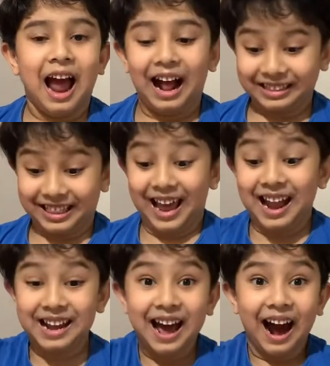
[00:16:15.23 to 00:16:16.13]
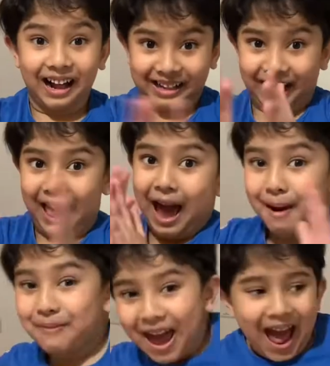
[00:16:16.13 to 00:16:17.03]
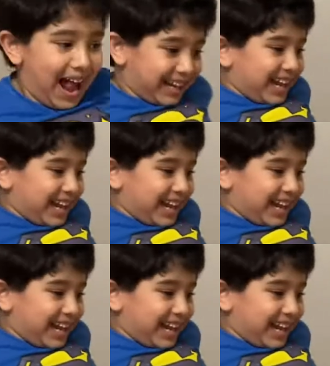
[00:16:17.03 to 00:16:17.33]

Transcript: And then I'll clap. And